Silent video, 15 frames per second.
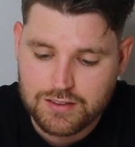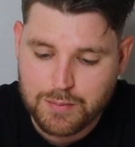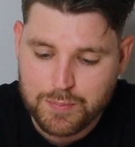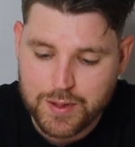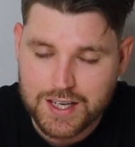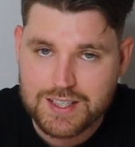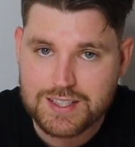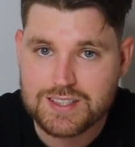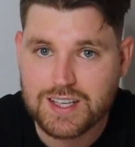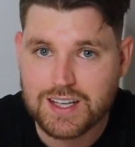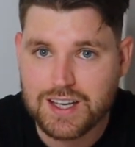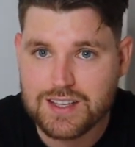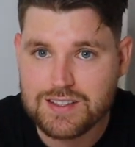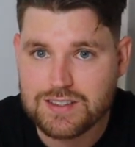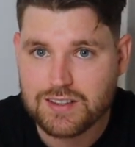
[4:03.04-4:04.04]
the biggest
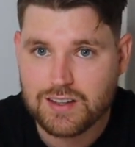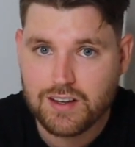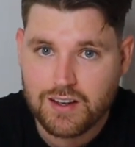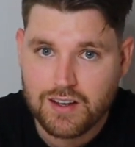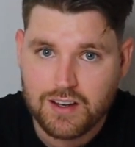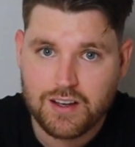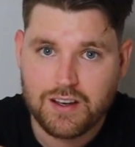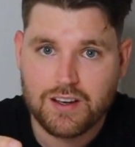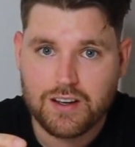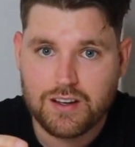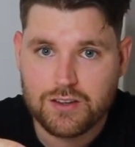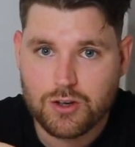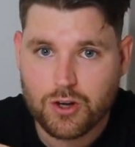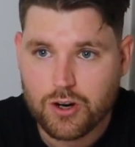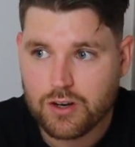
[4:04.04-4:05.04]
thing is,
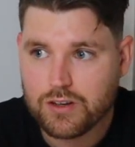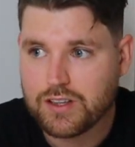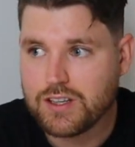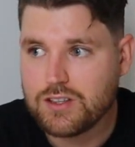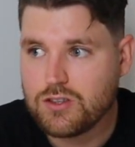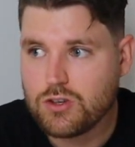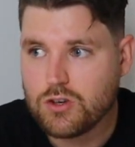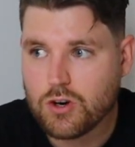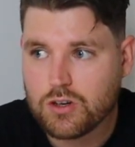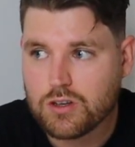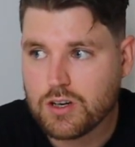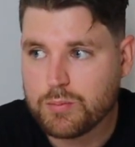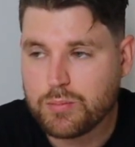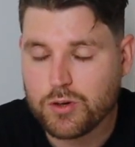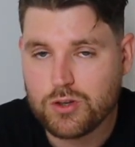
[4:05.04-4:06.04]
not only are you not
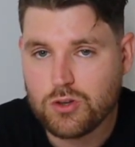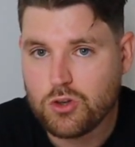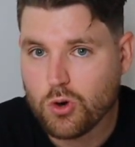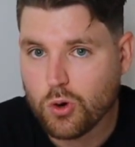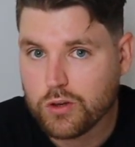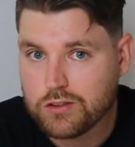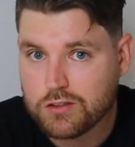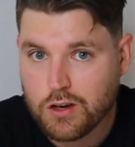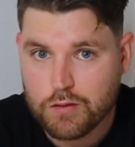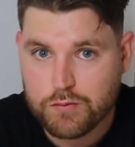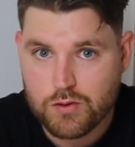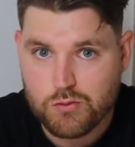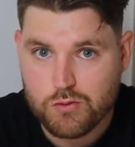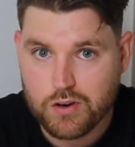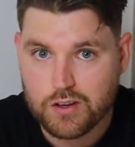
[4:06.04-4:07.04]
gonna put
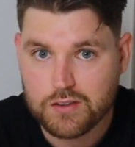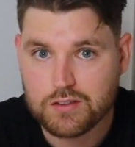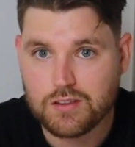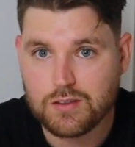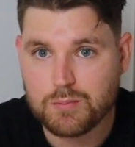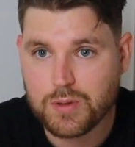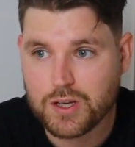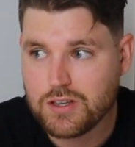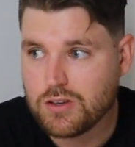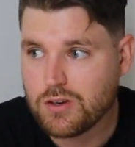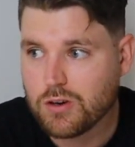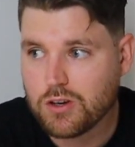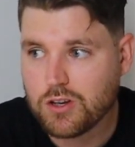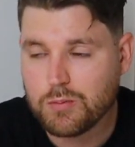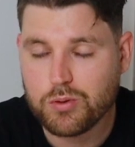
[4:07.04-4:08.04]
yourself at risk, but you're
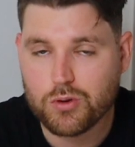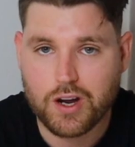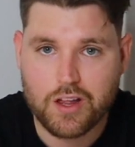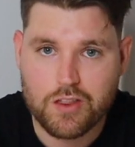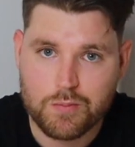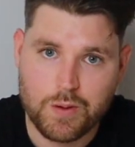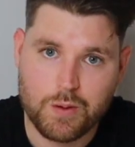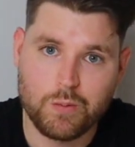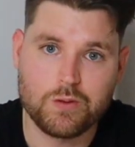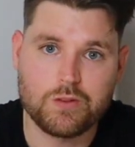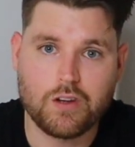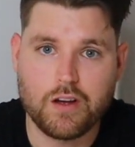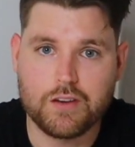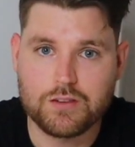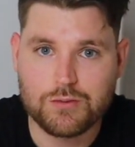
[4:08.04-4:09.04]
not gonna put other
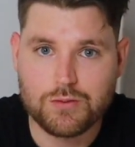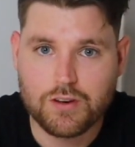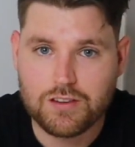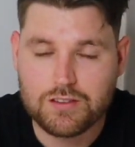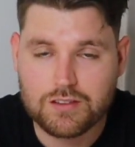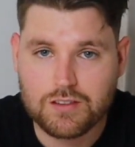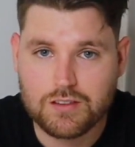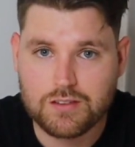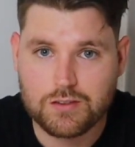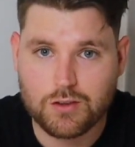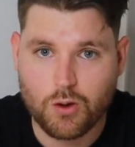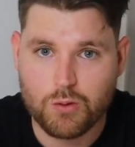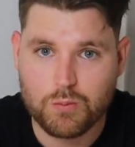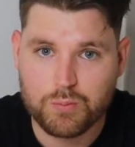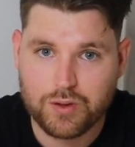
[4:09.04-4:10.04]
people's lives at risk.
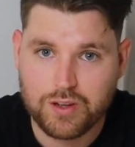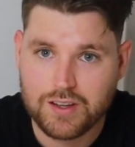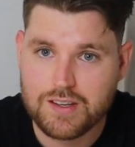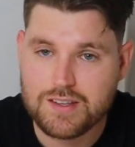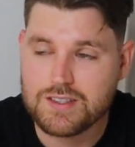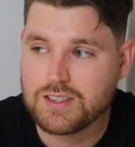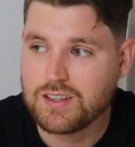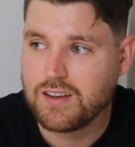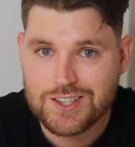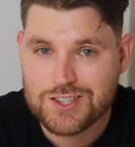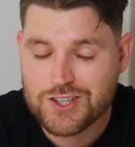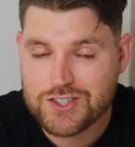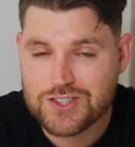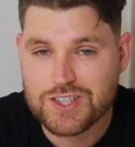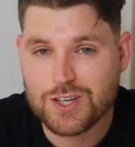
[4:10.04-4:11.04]
So please,
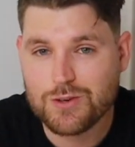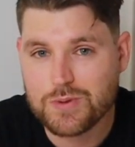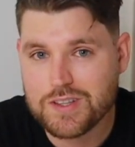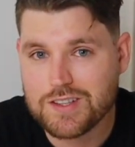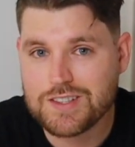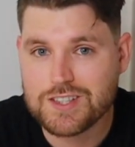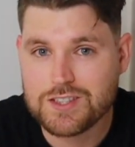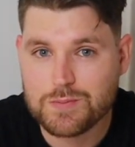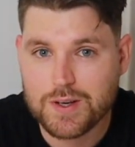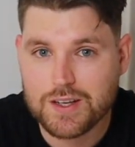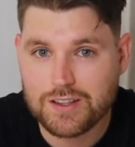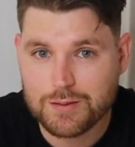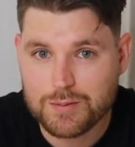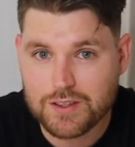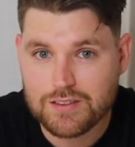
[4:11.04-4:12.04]
just stick within the
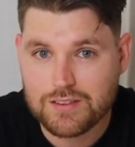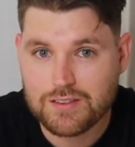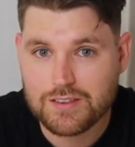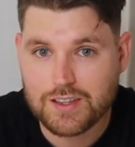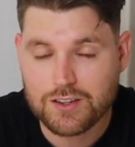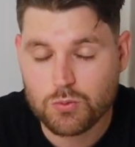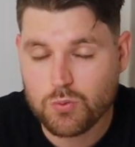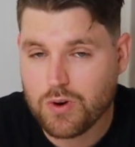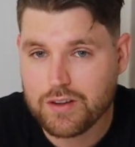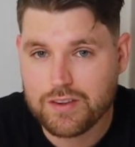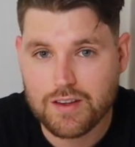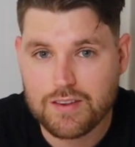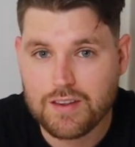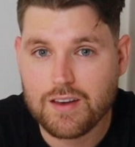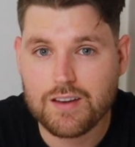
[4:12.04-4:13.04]
speed limits. That's why
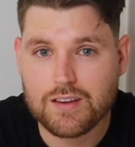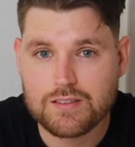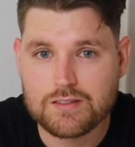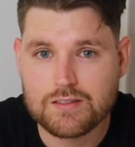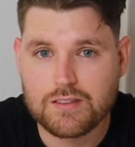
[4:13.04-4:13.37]
they're there.